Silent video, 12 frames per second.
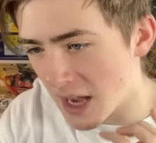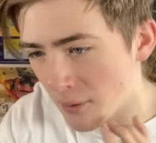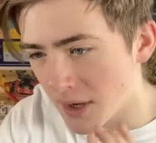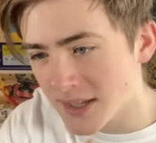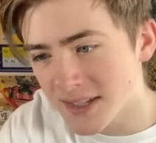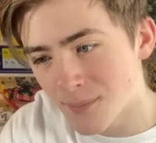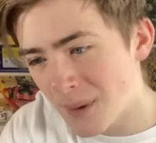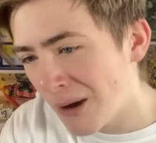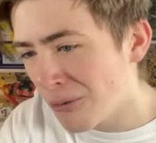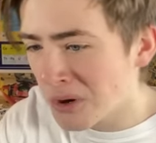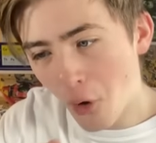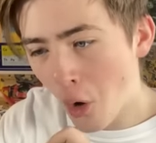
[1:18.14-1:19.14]
Now, it's
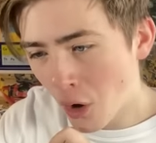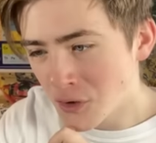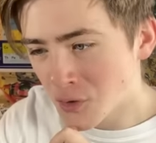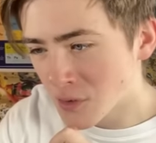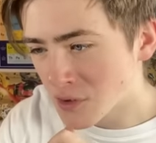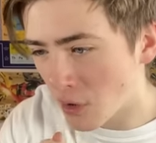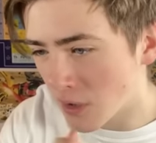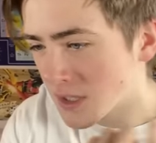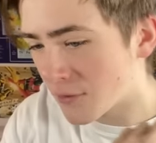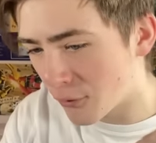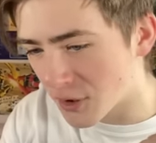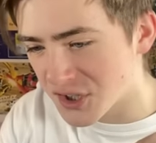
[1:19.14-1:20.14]
about
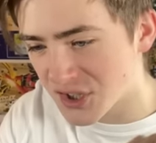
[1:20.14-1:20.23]
$400 for it